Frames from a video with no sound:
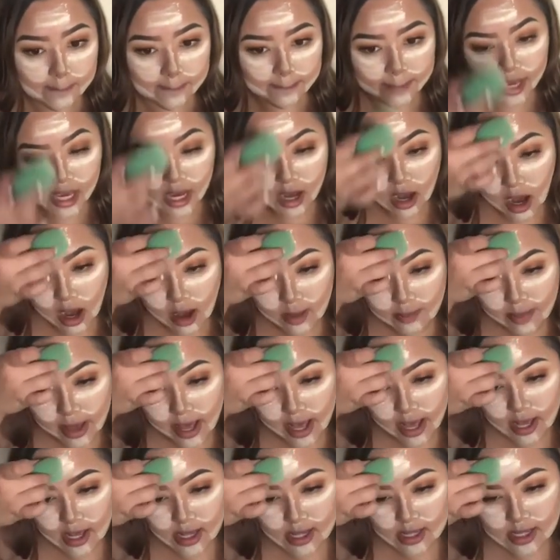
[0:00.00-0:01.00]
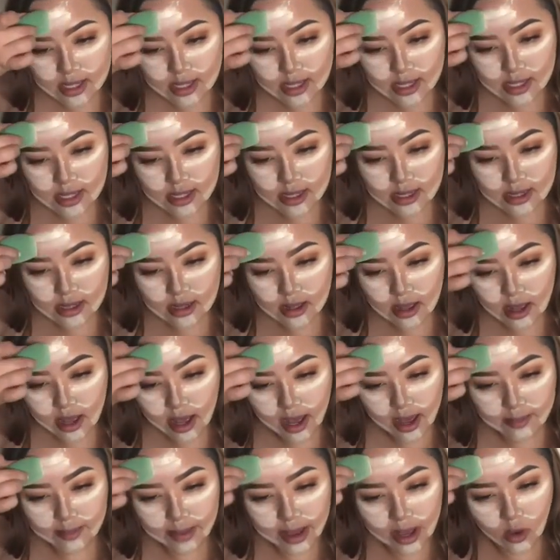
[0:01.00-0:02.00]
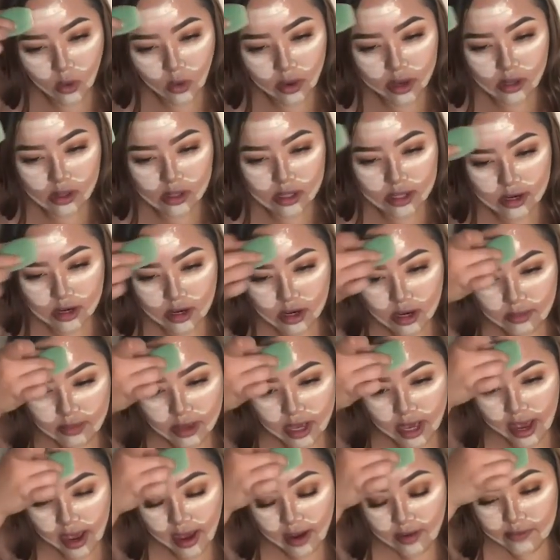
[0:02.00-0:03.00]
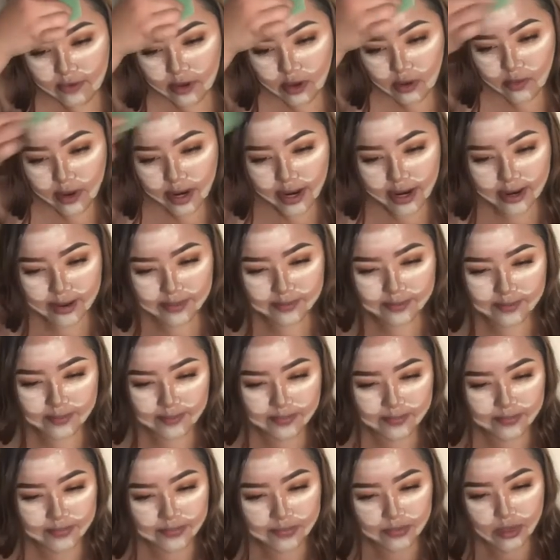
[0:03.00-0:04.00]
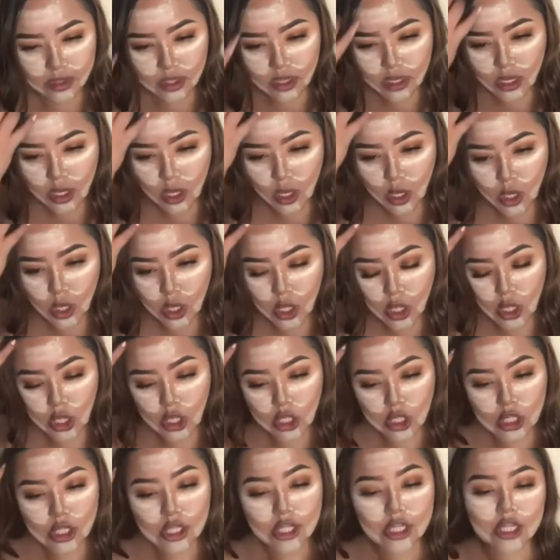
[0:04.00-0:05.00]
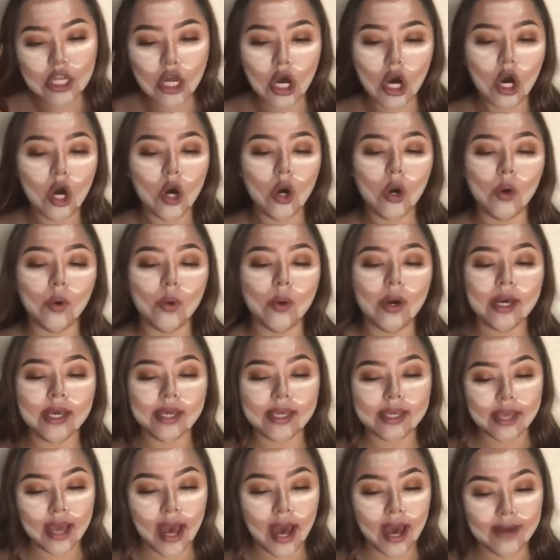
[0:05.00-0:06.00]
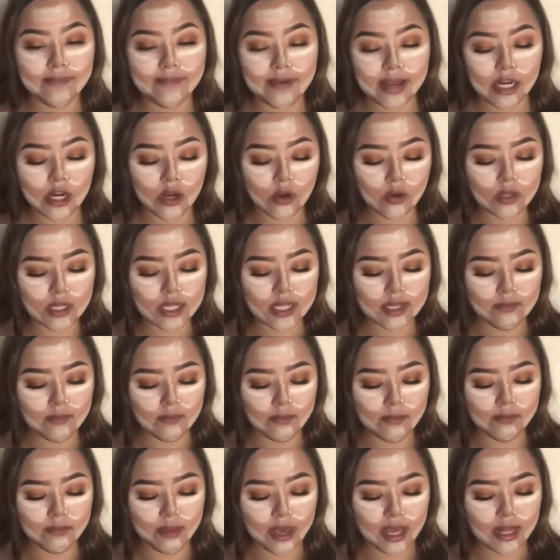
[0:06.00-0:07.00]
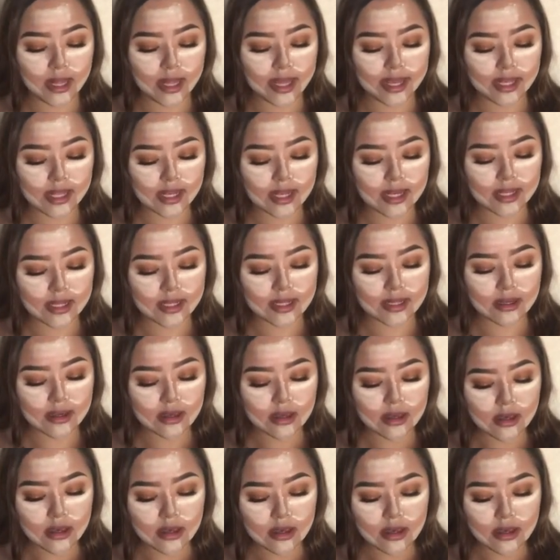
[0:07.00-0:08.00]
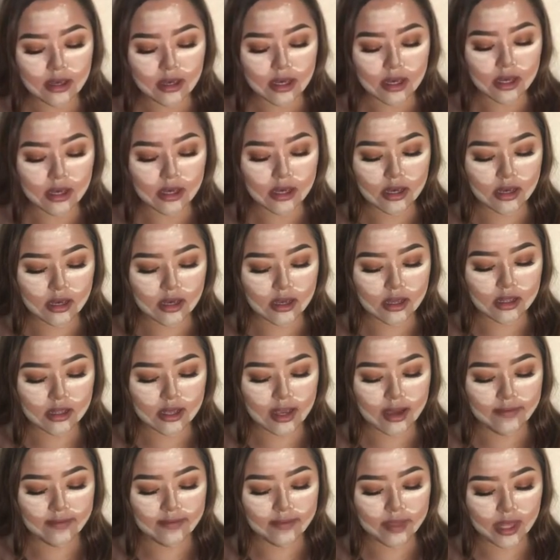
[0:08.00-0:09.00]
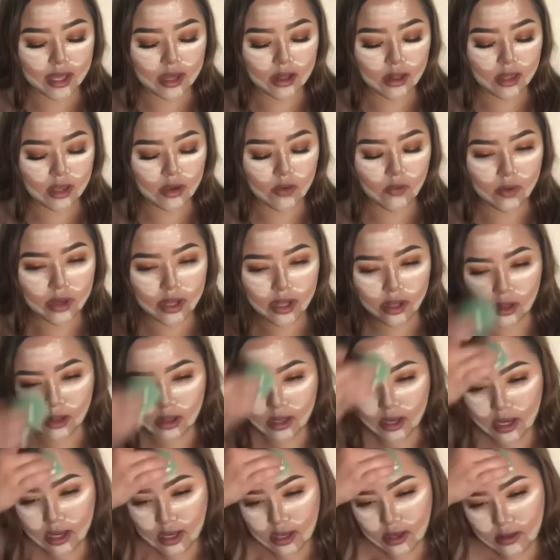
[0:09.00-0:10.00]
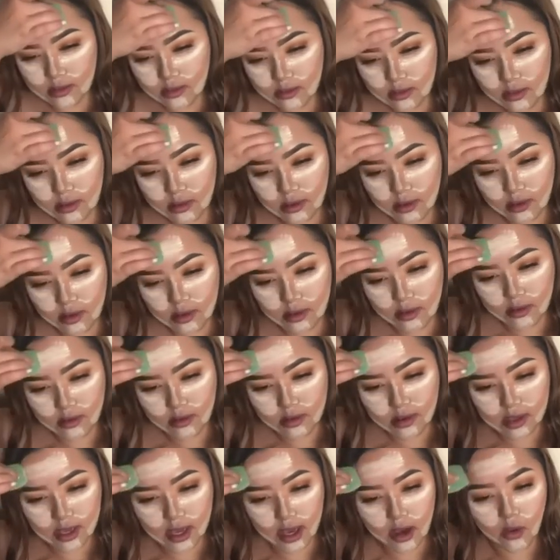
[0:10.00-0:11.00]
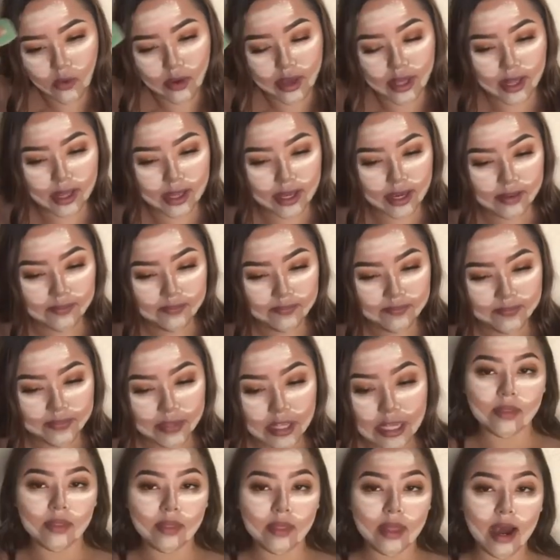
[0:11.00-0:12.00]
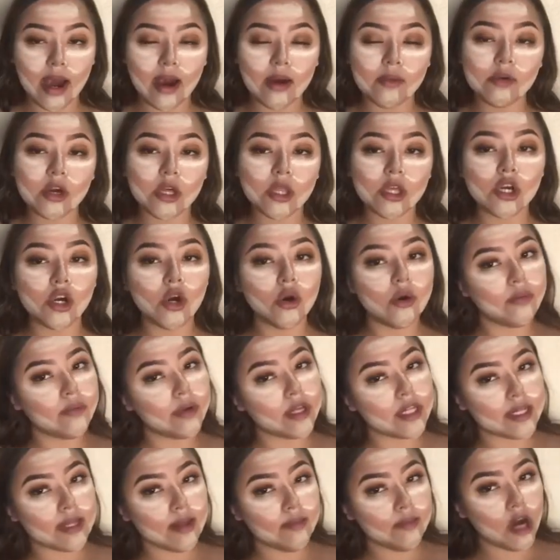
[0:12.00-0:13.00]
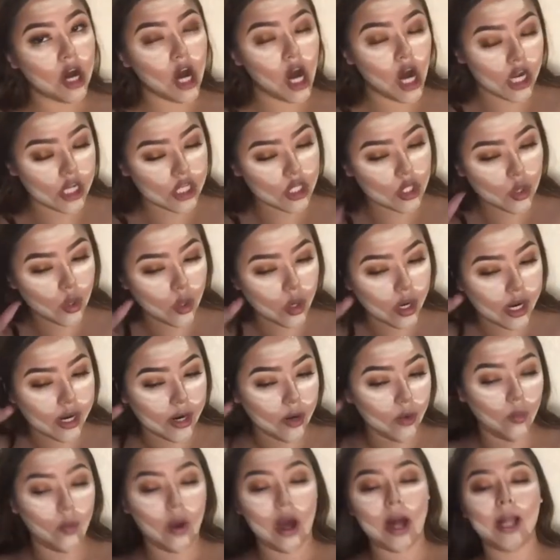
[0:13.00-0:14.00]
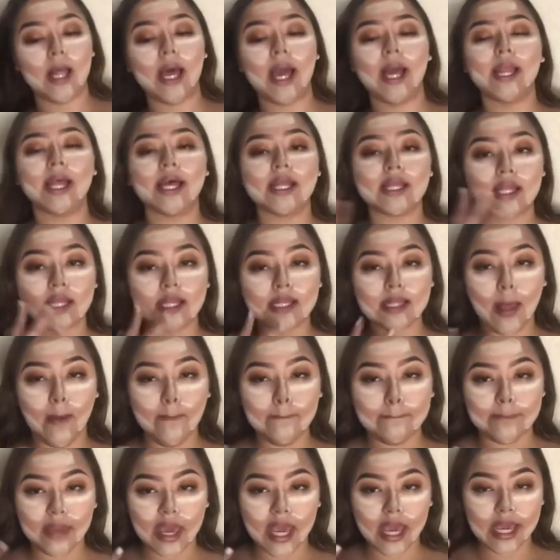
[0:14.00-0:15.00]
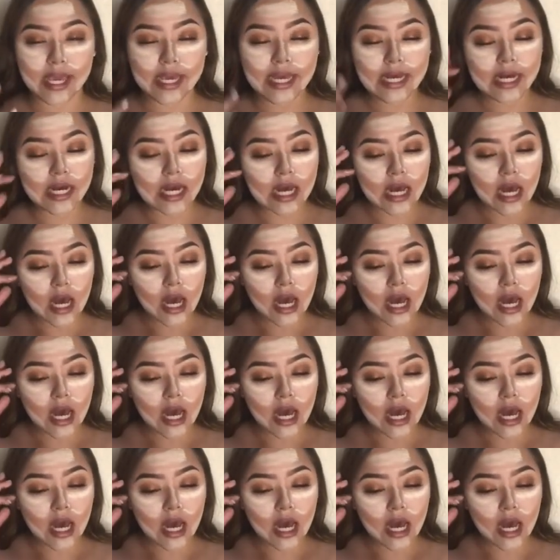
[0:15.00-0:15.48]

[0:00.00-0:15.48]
be a hot mess, and my oils are gonna be everywhere. So yeah, if I don't bake like this, it definitely will get oily. Now I'm gonna go in with some contour while I let this bake.